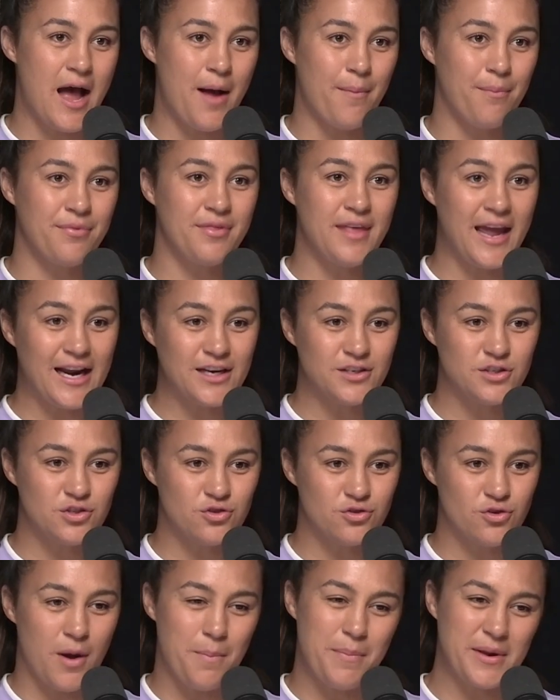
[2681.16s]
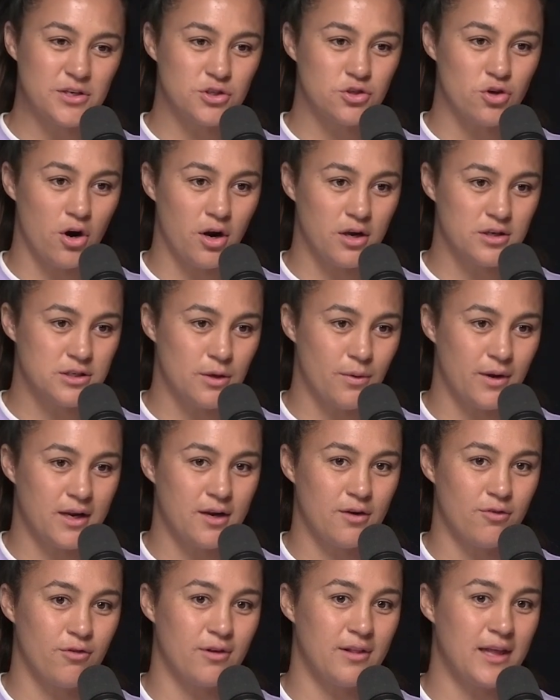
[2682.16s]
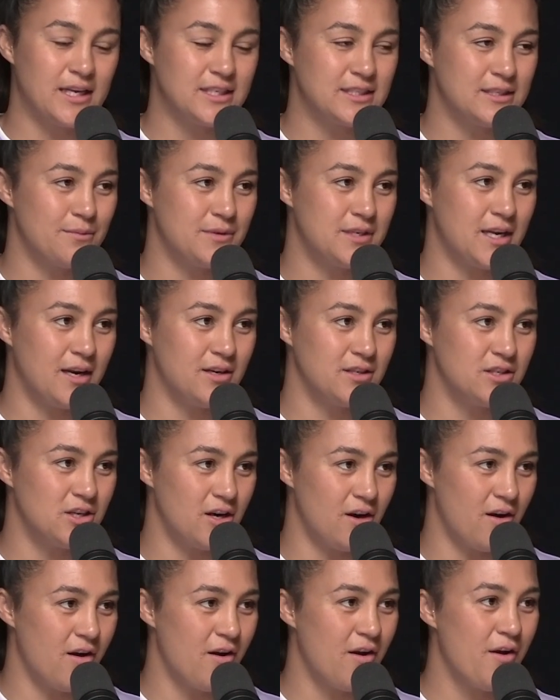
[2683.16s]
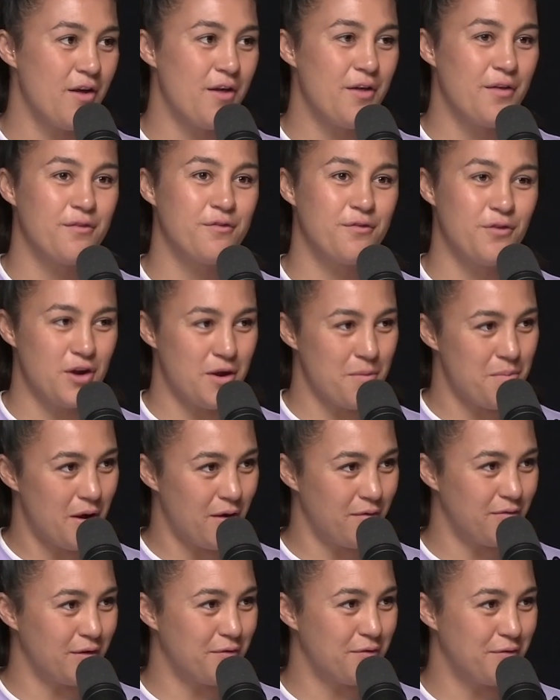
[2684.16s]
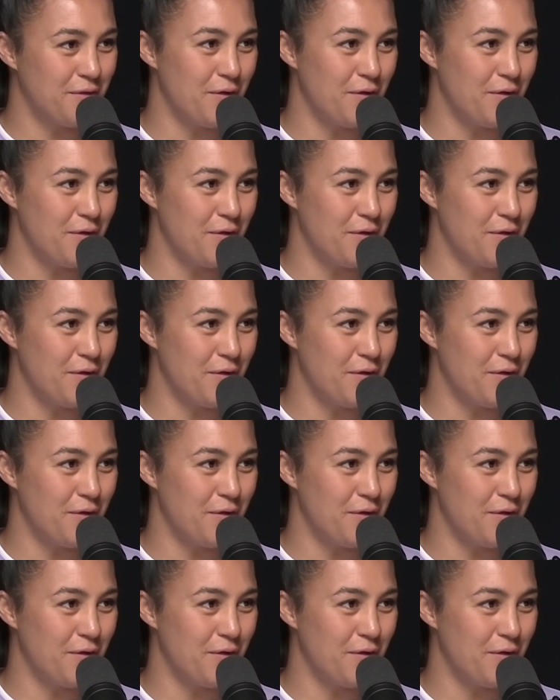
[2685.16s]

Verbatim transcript: um, they're a bit stronger so it can release some tension for your pelvic